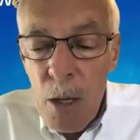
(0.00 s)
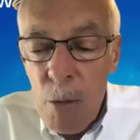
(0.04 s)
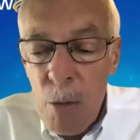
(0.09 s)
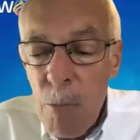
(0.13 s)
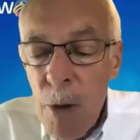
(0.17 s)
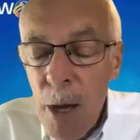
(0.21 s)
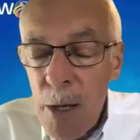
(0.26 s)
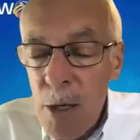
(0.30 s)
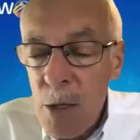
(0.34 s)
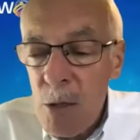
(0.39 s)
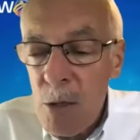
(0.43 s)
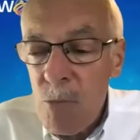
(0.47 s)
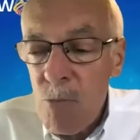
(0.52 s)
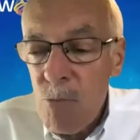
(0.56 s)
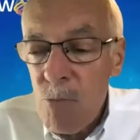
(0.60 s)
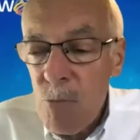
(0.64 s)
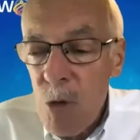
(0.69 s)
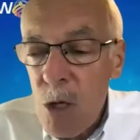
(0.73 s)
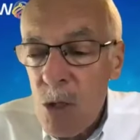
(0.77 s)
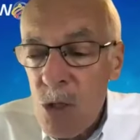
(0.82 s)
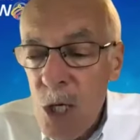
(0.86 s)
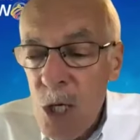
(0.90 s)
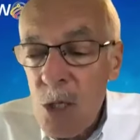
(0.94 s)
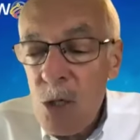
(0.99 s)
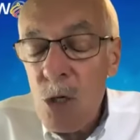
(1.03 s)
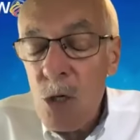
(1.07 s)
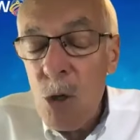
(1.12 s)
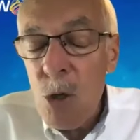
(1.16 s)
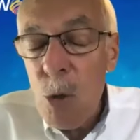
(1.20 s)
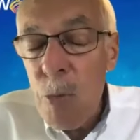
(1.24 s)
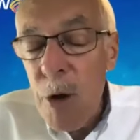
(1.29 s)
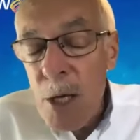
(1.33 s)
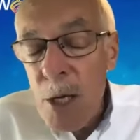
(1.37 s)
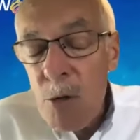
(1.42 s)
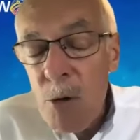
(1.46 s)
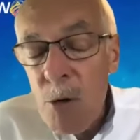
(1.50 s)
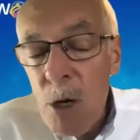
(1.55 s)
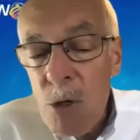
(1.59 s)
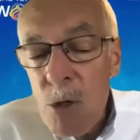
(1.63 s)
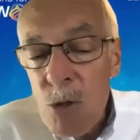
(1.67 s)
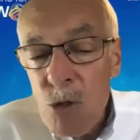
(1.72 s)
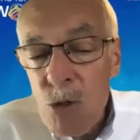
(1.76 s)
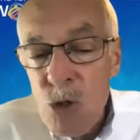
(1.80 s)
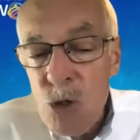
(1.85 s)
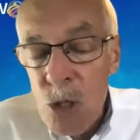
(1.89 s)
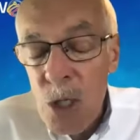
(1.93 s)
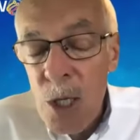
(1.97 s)
My technical background
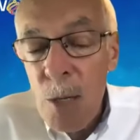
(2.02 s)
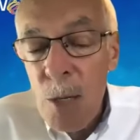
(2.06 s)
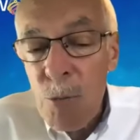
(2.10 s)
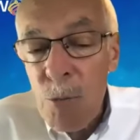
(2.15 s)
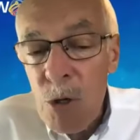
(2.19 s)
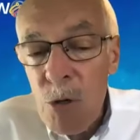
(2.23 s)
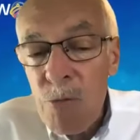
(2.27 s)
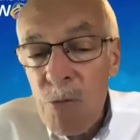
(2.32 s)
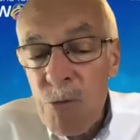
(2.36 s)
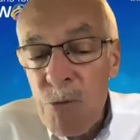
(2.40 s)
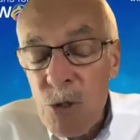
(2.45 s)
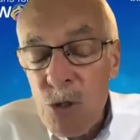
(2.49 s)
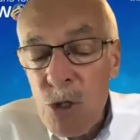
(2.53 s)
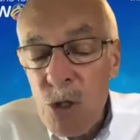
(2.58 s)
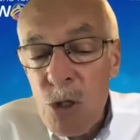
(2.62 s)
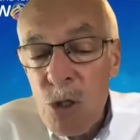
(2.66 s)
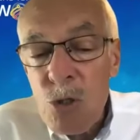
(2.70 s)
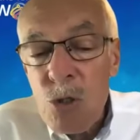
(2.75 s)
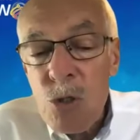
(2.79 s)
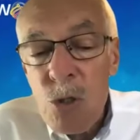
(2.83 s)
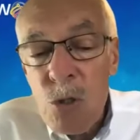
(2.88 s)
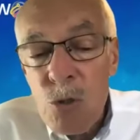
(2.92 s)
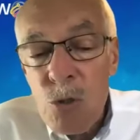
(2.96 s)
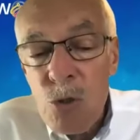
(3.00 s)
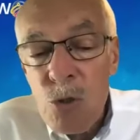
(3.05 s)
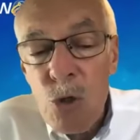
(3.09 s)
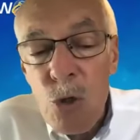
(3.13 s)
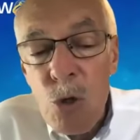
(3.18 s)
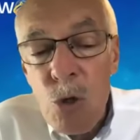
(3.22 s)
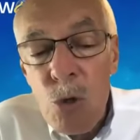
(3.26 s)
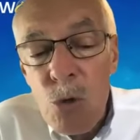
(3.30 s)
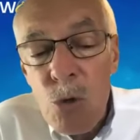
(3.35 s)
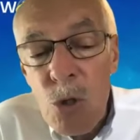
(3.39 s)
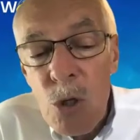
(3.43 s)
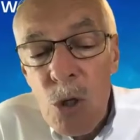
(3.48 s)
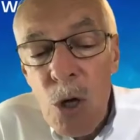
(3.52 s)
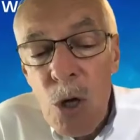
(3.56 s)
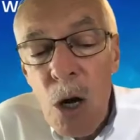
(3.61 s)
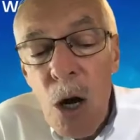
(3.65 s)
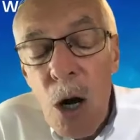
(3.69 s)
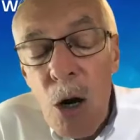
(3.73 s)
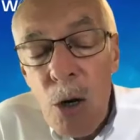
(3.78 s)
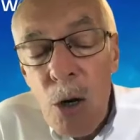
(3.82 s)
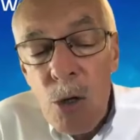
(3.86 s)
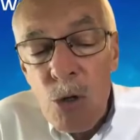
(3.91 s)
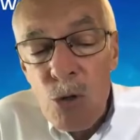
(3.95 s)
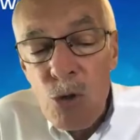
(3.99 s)
is in chemical physics, and so
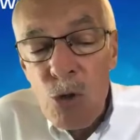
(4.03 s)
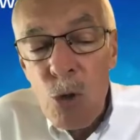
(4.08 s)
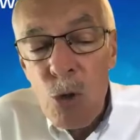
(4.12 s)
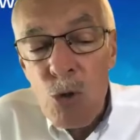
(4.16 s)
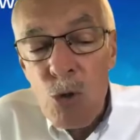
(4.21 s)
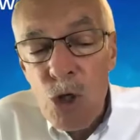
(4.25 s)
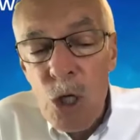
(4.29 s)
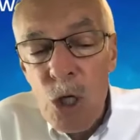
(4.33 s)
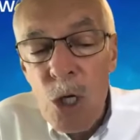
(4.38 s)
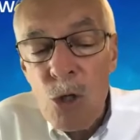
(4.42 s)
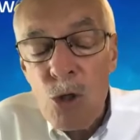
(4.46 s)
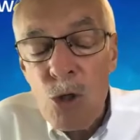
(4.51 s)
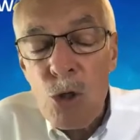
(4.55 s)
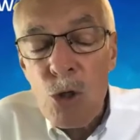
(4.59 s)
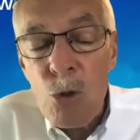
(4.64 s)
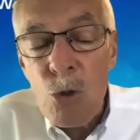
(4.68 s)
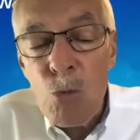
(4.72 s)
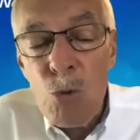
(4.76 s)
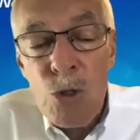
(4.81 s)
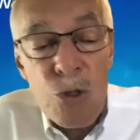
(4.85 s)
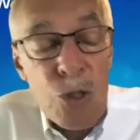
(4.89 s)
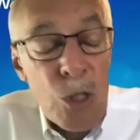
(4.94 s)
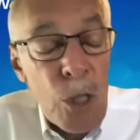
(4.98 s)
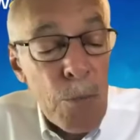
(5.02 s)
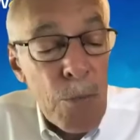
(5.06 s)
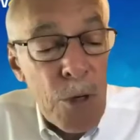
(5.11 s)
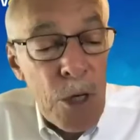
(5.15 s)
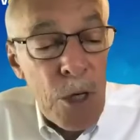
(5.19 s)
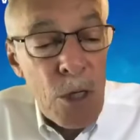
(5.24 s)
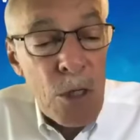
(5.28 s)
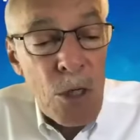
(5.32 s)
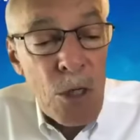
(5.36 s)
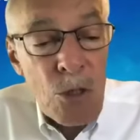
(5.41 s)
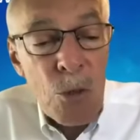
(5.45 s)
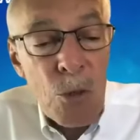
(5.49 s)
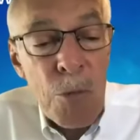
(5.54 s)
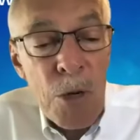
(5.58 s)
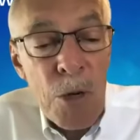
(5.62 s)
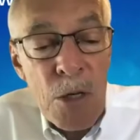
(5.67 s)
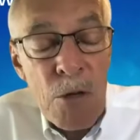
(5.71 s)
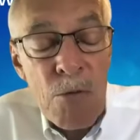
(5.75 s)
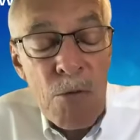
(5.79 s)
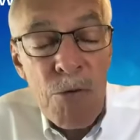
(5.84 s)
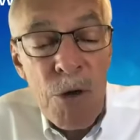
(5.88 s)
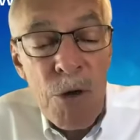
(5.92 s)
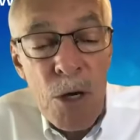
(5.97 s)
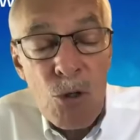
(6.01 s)
our association with semiconductor
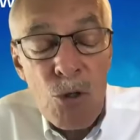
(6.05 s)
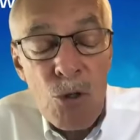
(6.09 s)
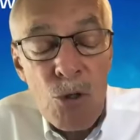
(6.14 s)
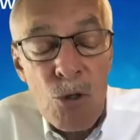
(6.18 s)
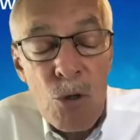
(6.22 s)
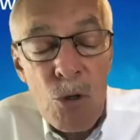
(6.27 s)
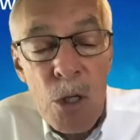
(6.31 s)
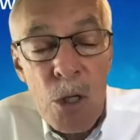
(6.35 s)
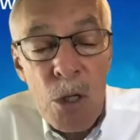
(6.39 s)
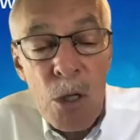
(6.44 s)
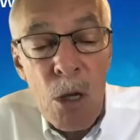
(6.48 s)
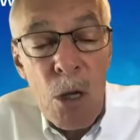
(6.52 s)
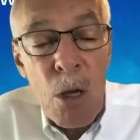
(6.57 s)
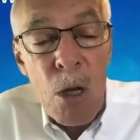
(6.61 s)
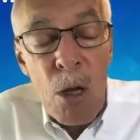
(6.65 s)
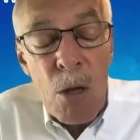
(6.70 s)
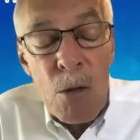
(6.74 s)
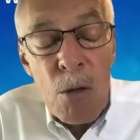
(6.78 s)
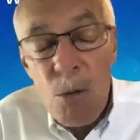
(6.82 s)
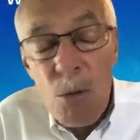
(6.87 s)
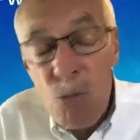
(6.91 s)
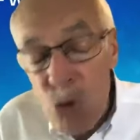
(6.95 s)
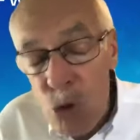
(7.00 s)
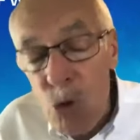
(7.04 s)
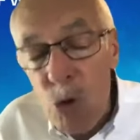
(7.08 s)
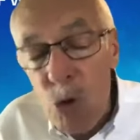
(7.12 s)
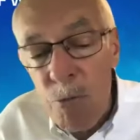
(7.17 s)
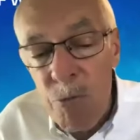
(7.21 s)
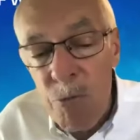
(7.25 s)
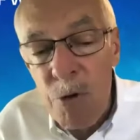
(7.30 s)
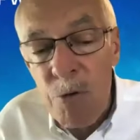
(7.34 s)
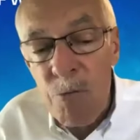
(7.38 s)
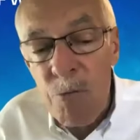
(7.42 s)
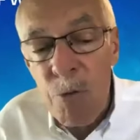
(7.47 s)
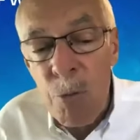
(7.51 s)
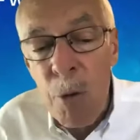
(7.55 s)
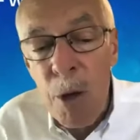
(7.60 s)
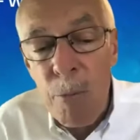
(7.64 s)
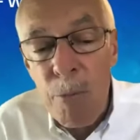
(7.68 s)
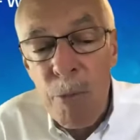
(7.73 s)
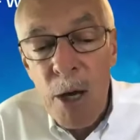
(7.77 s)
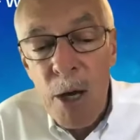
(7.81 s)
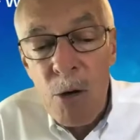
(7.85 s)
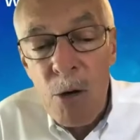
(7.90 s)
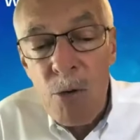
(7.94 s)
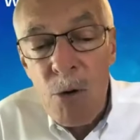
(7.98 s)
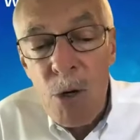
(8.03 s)
manufacturing was a good fit for my
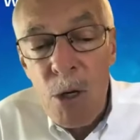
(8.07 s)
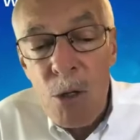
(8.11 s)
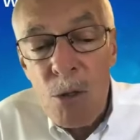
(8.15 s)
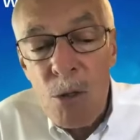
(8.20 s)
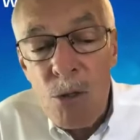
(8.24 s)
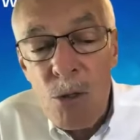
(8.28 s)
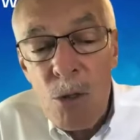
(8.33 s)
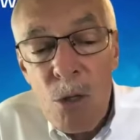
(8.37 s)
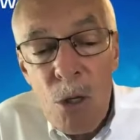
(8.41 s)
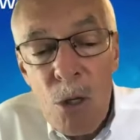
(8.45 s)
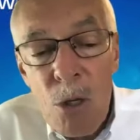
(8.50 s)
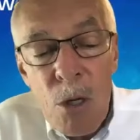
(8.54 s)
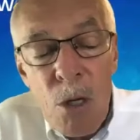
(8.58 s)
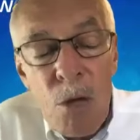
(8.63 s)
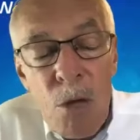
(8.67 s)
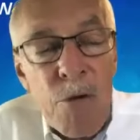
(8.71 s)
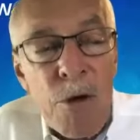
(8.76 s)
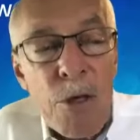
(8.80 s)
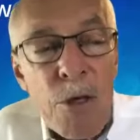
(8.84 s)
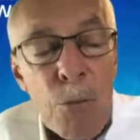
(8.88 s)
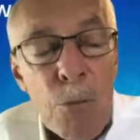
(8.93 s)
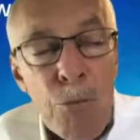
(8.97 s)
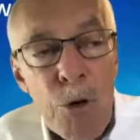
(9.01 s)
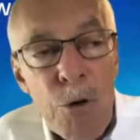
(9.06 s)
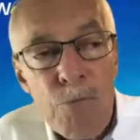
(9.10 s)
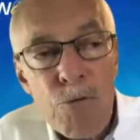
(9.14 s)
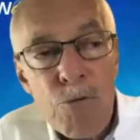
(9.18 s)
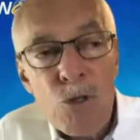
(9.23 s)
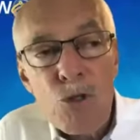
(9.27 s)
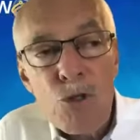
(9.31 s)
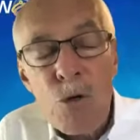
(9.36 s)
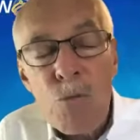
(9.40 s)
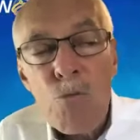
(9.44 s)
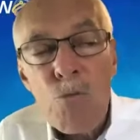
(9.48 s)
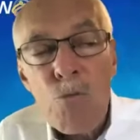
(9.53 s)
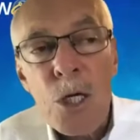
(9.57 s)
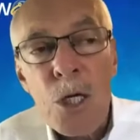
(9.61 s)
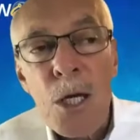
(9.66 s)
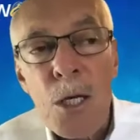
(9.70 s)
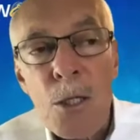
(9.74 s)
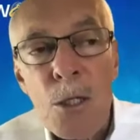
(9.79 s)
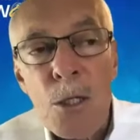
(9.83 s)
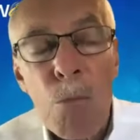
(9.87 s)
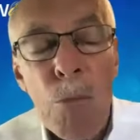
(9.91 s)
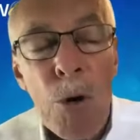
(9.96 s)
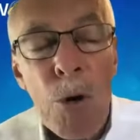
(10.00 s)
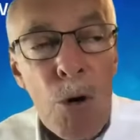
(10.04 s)
background. I had the privilege of working at
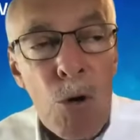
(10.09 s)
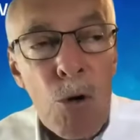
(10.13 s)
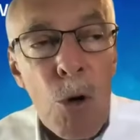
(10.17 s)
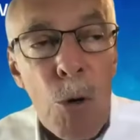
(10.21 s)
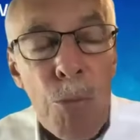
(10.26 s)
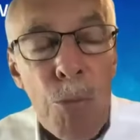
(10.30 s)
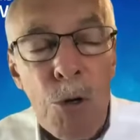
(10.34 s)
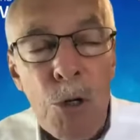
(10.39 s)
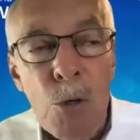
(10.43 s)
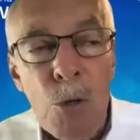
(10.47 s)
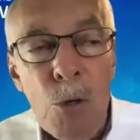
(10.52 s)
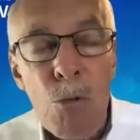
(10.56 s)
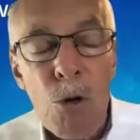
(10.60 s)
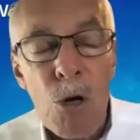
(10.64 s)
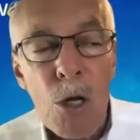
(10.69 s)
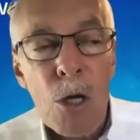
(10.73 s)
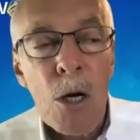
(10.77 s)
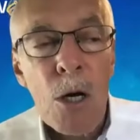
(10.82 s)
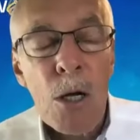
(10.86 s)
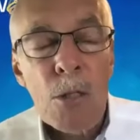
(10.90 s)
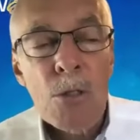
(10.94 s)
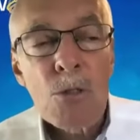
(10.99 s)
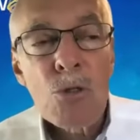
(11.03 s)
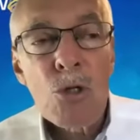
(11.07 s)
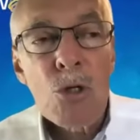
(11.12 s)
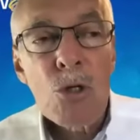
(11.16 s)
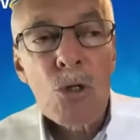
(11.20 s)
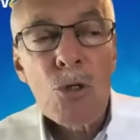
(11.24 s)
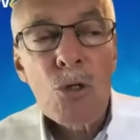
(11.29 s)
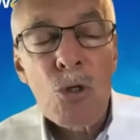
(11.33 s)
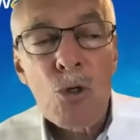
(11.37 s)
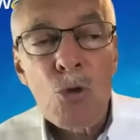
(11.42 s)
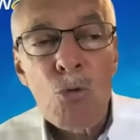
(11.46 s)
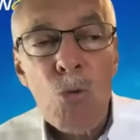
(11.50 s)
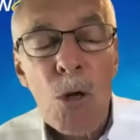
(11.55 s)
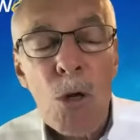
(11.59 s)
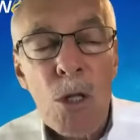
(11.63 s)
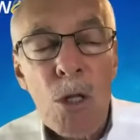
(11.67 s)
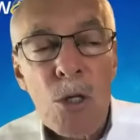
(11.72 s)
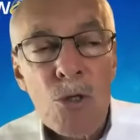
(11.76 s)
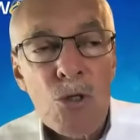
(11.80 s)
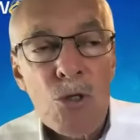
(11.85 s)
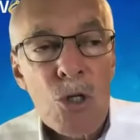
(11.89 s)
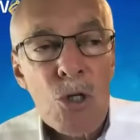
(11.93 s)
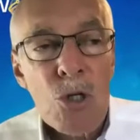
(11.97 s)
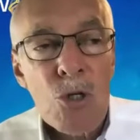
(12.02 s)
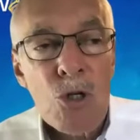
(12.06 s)
the Maricopa Community Colleges, as well
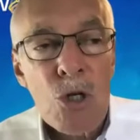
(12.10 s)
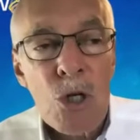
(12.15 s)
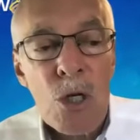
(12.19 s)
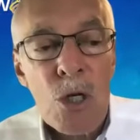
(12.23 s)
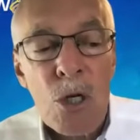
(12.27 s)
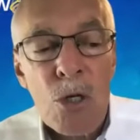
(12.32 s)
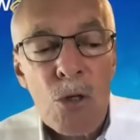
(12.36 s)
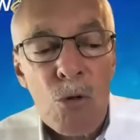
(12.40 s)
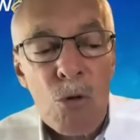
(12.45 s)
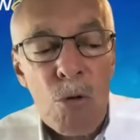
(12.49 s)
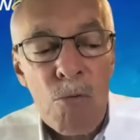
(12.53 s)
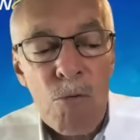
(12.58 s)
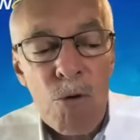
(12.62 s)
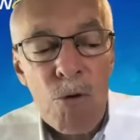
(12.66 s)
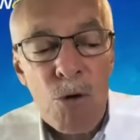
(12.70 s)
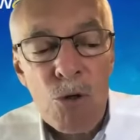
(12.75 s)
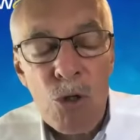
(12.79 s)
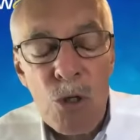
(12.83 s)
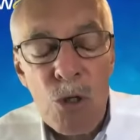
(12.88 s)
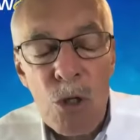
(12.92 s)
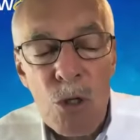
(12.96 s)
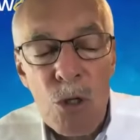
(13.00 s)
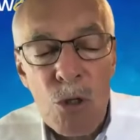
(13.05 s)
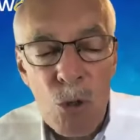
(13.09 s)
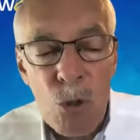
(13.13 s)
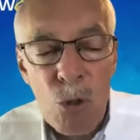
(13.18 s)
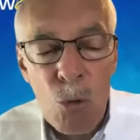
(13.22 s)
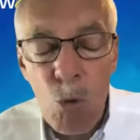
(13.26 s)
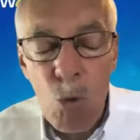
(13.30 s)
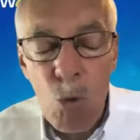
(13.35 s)
as teaching at universities and